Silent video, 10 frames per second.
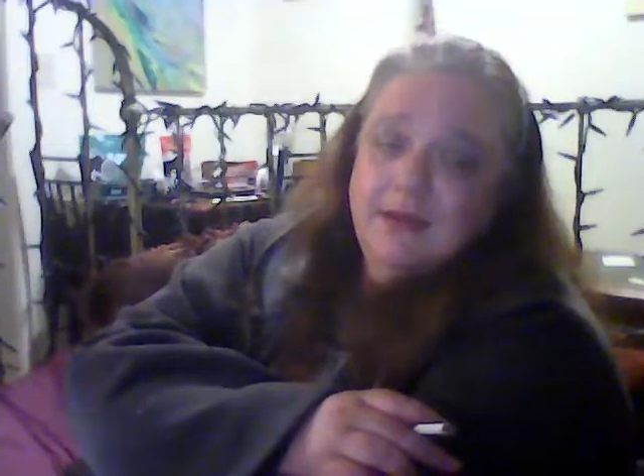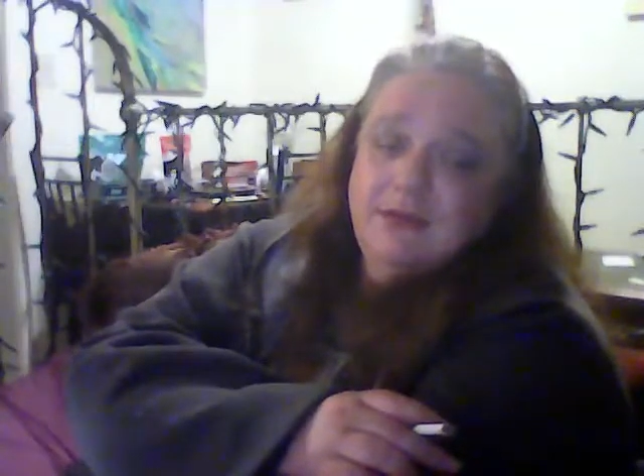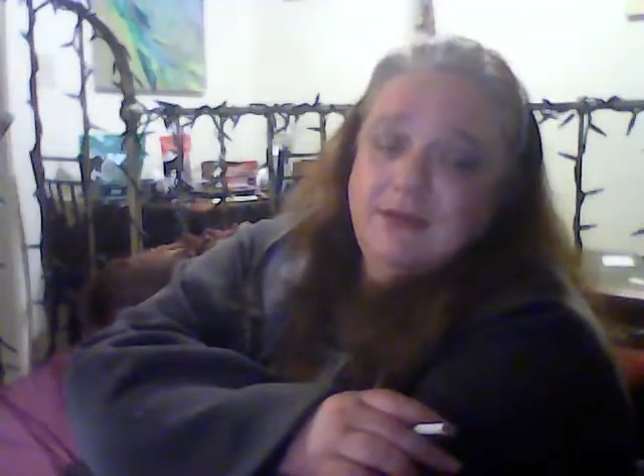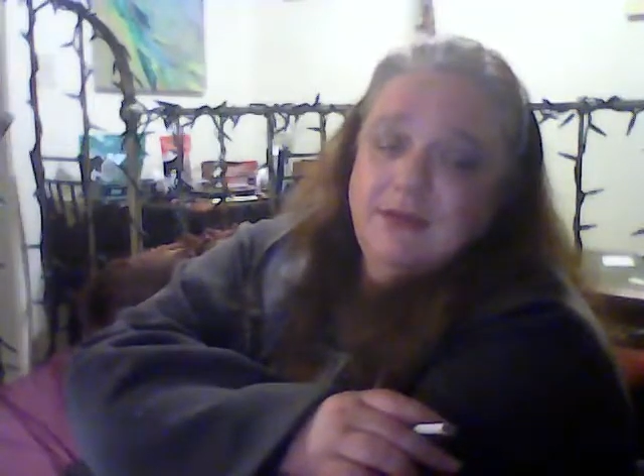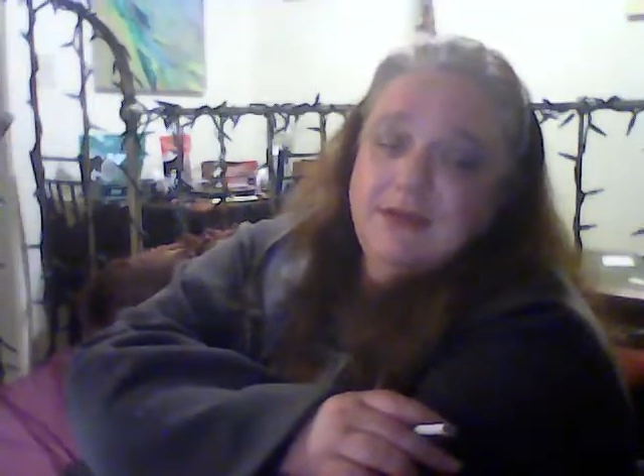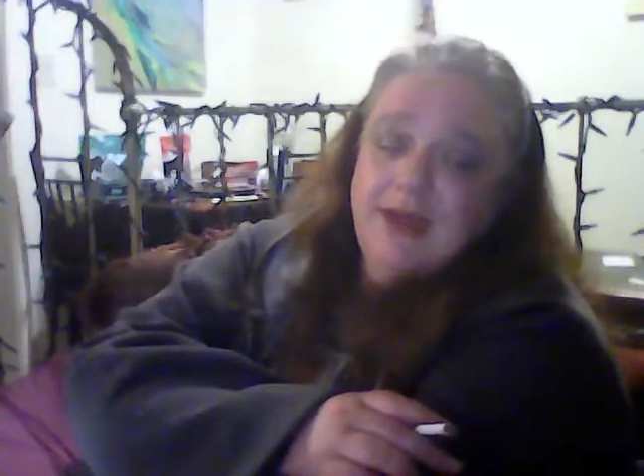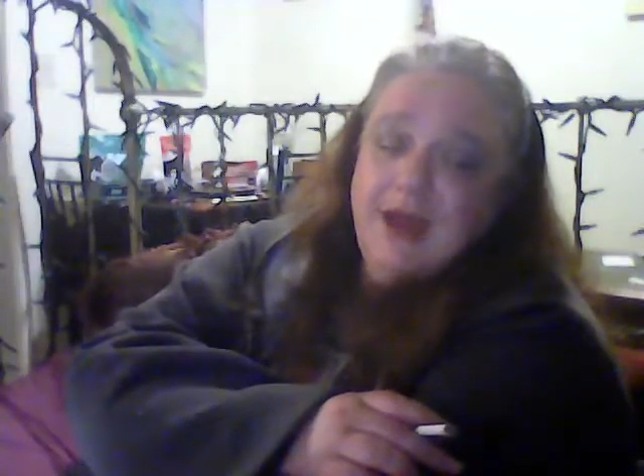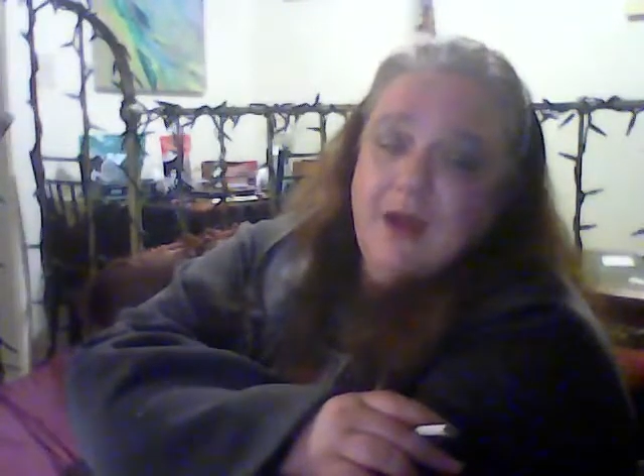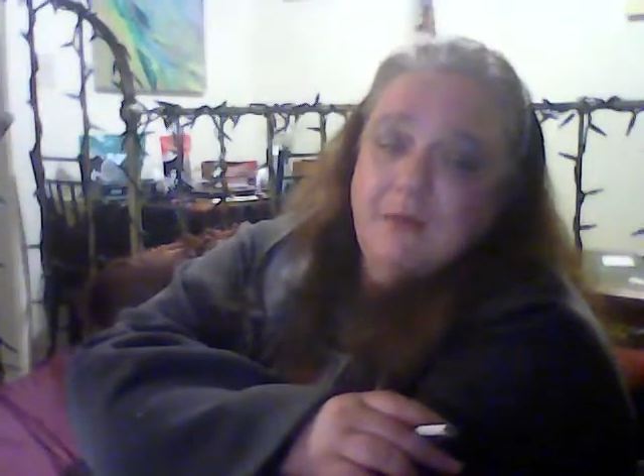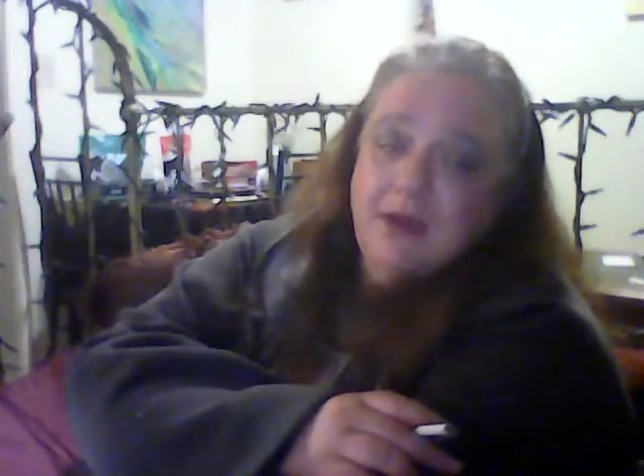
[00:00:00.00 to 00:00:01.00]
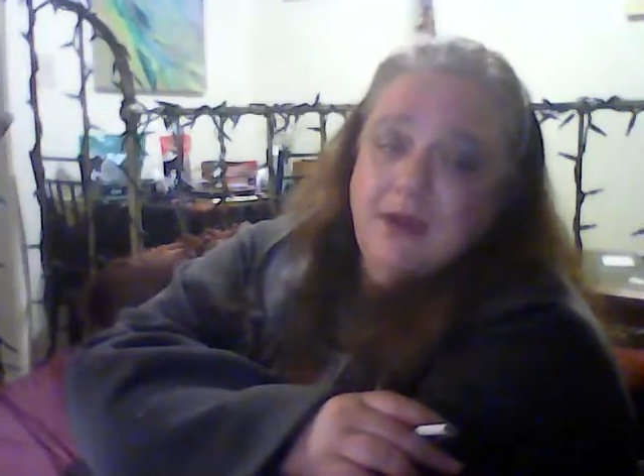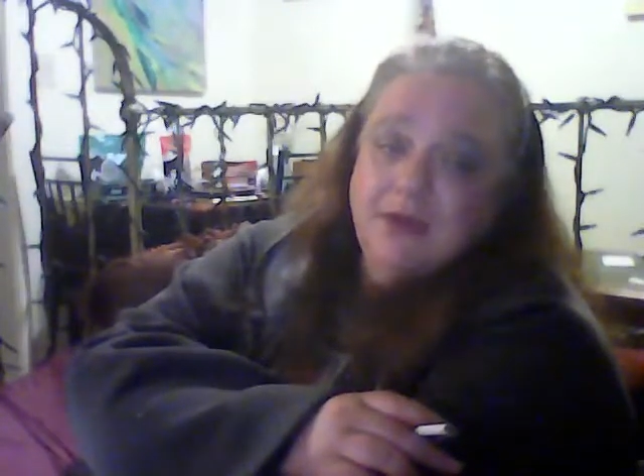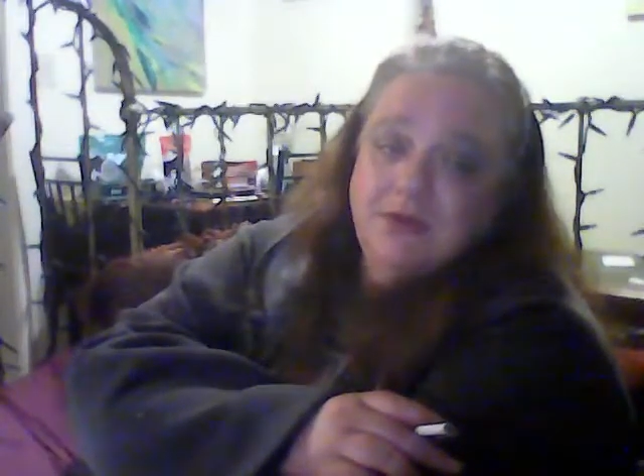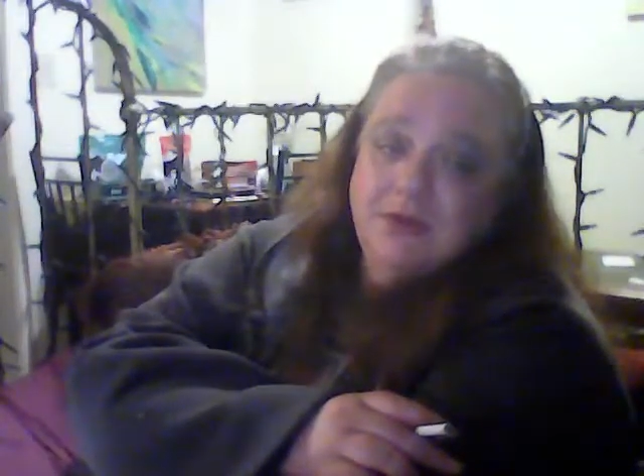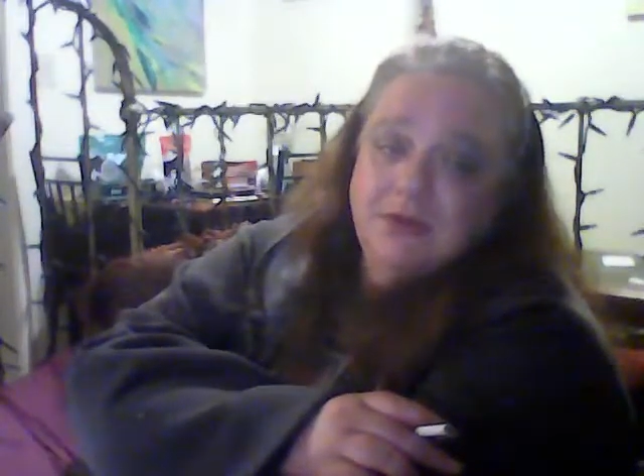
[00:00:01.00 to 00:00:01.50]
It's just how
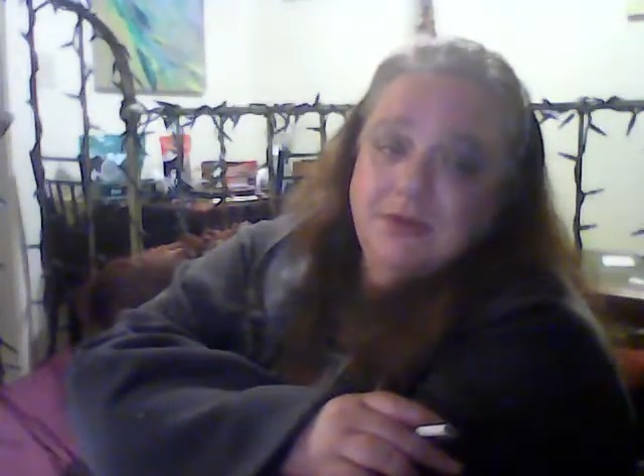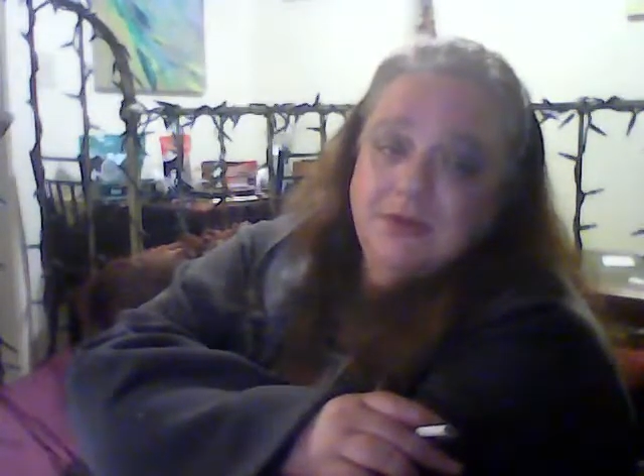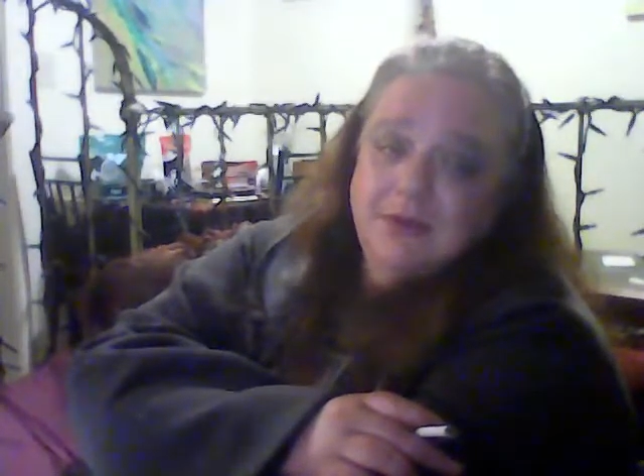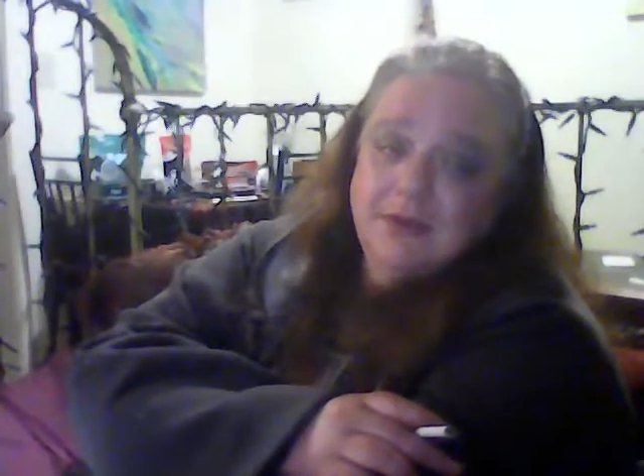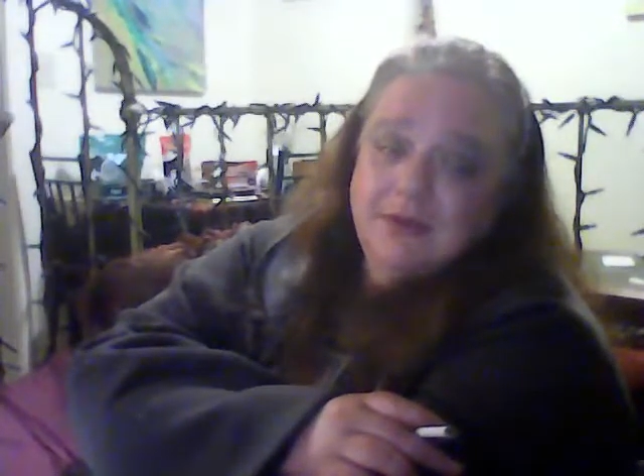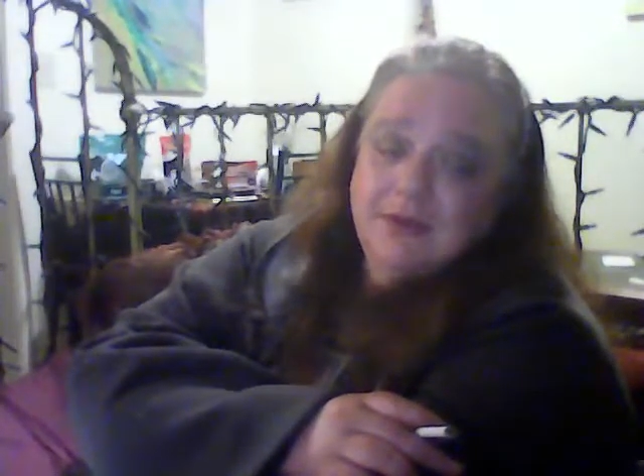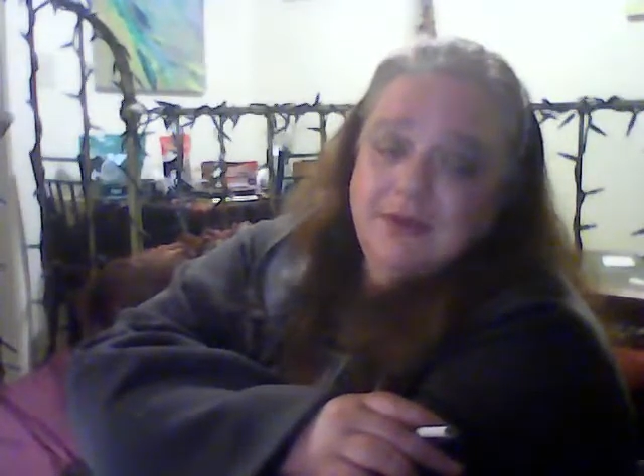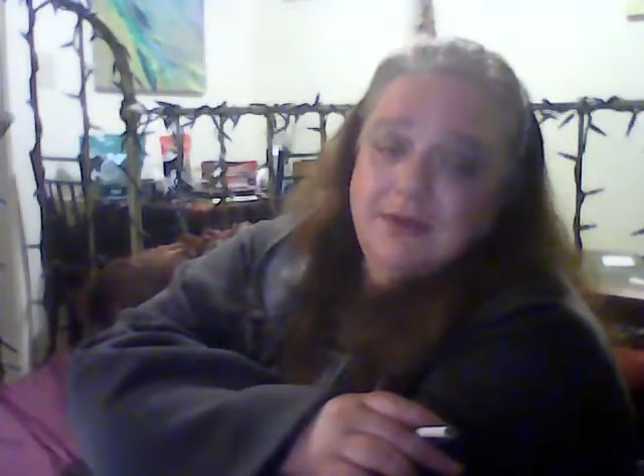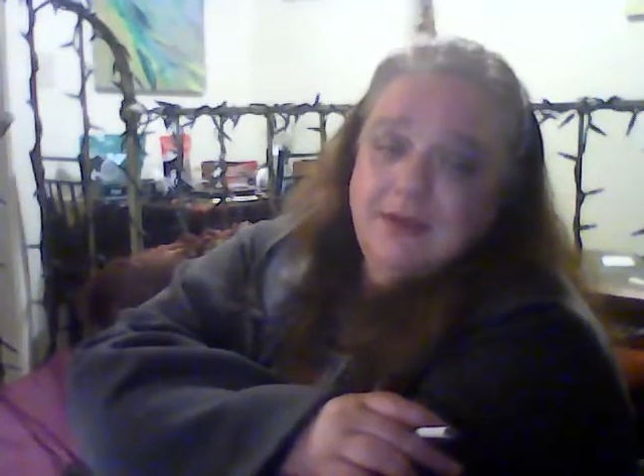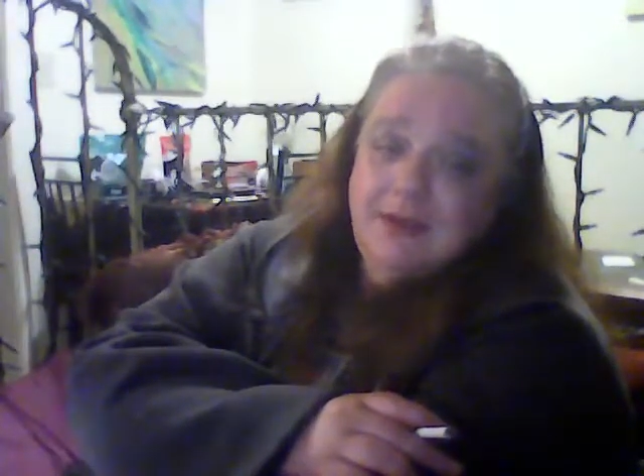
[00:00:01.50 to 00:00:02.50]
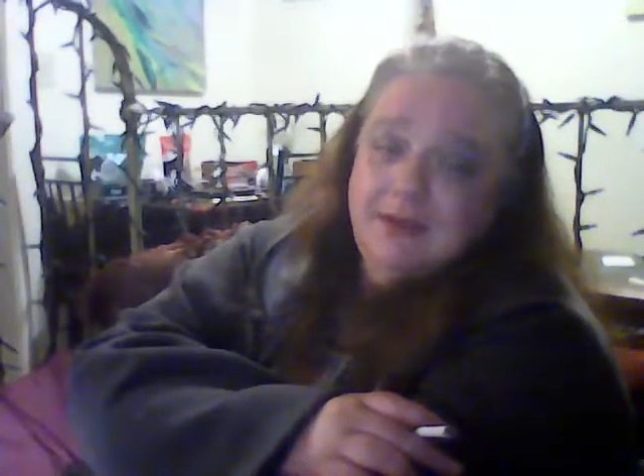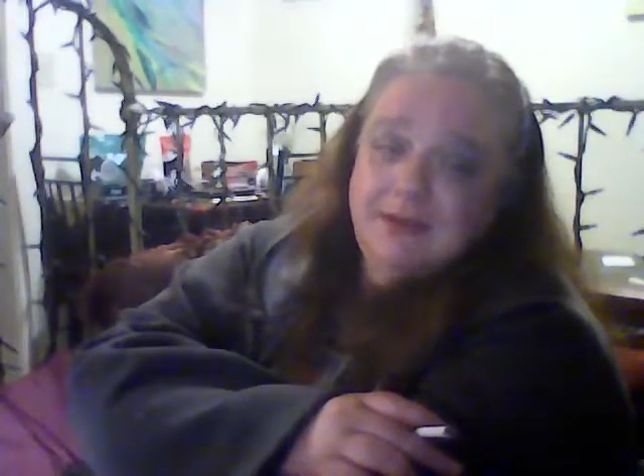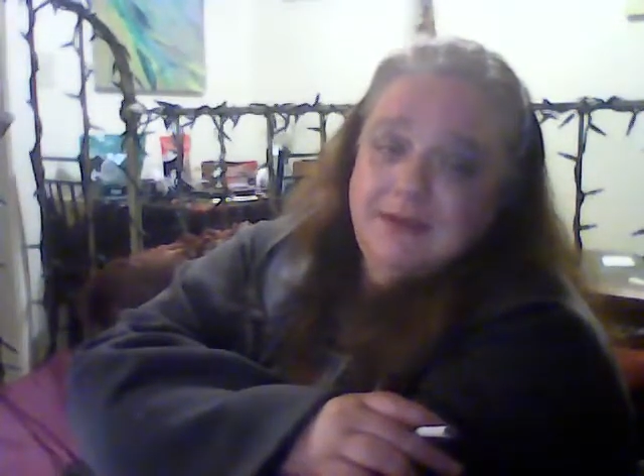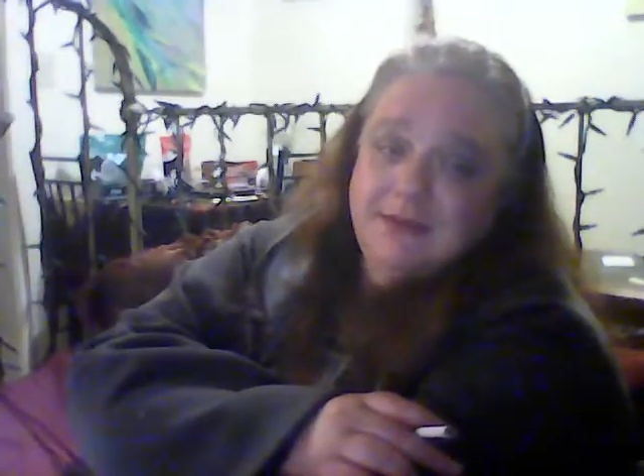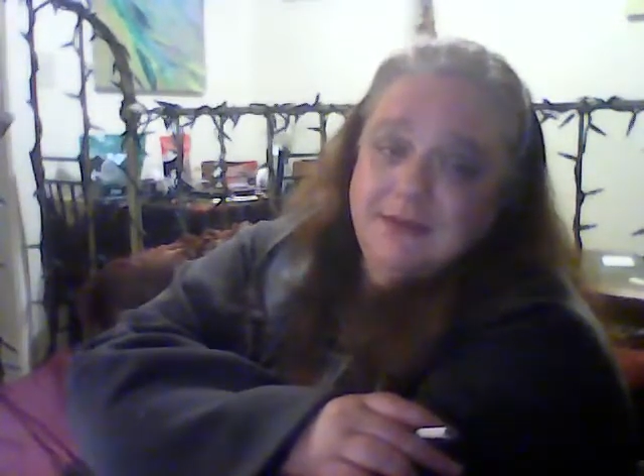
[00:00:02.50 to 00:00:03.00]
much it
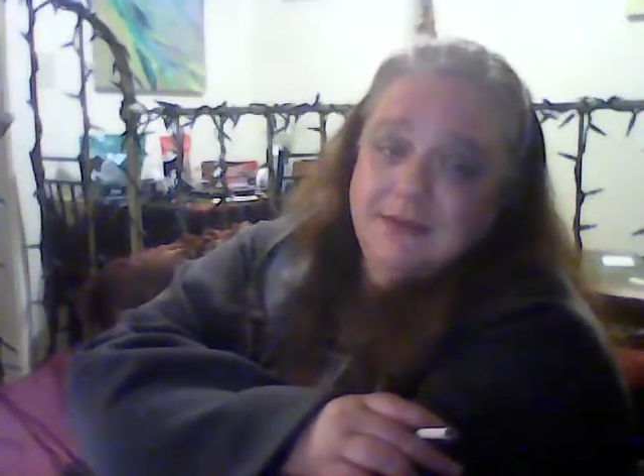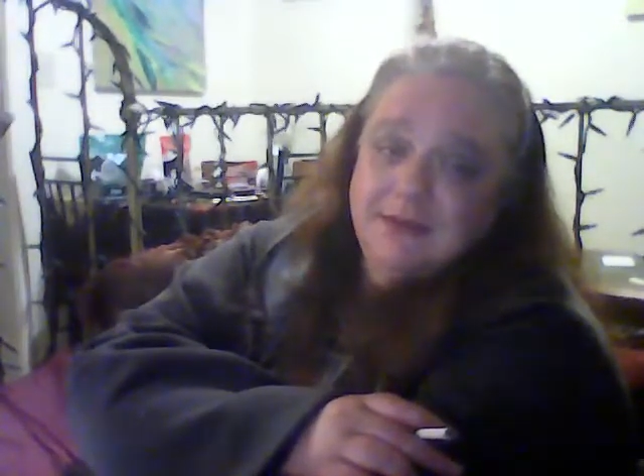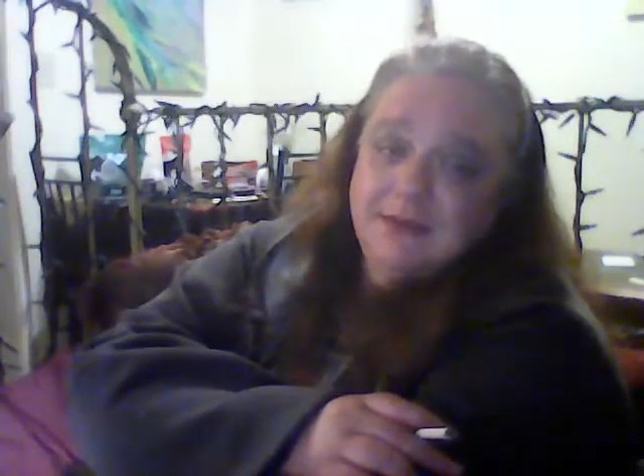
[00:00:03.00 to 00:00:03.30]
is.